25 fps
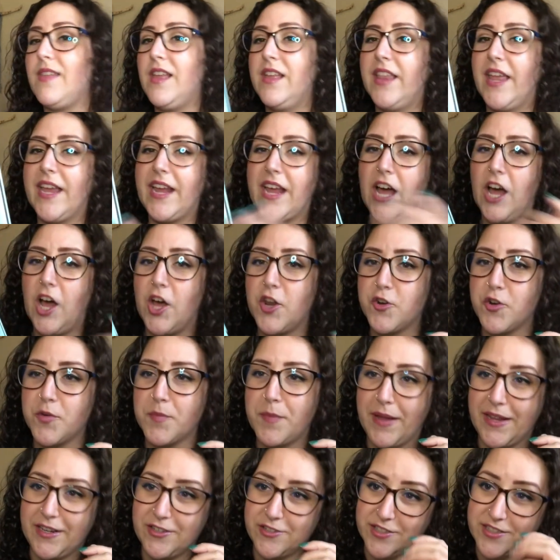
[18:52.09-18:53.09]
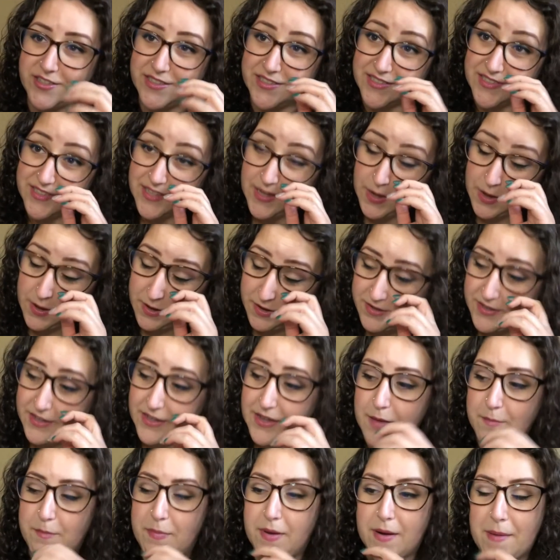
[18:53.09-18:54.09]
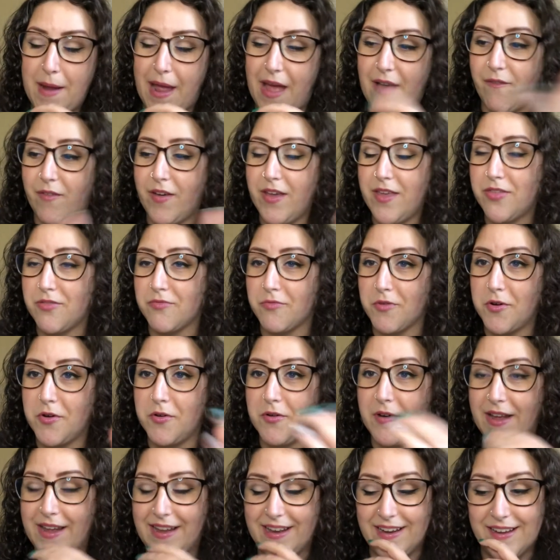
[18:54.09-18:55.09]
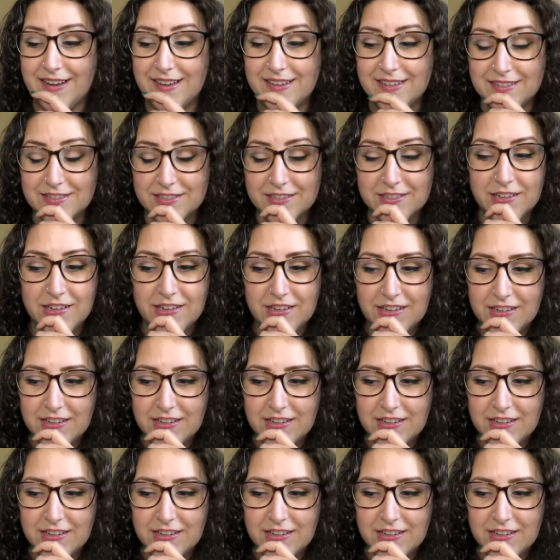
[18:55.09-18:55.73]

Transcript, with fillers: like 100 pages but I'm halfway through and